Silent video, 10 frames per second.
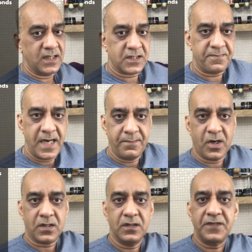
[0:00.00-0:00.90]
a spray
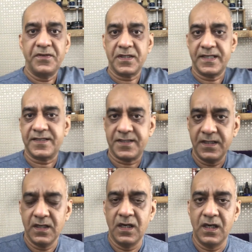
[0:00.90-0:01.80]
bottle that we are
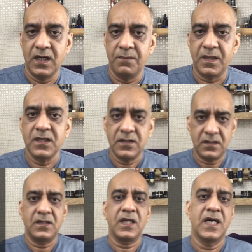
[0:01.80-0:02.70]
testing,
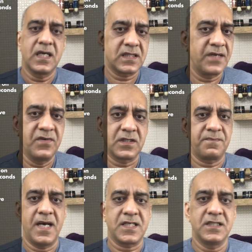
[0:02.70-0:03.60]
but there are several
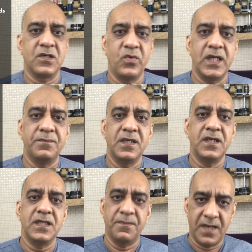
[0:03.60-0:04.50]
splashes available
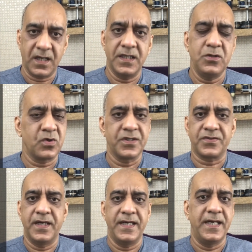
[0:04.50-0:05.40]
in the market. You can
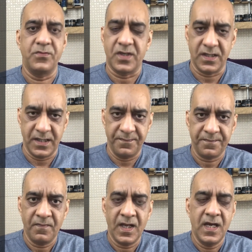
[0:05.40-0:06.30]
try any one of them.
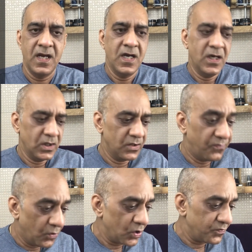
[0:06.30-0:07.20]
The
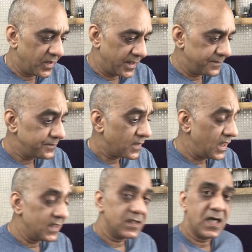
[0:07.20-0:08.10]
fourth one
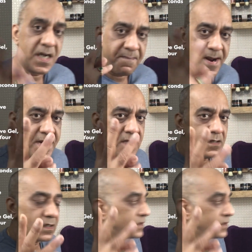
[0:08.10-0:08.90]
is, depending on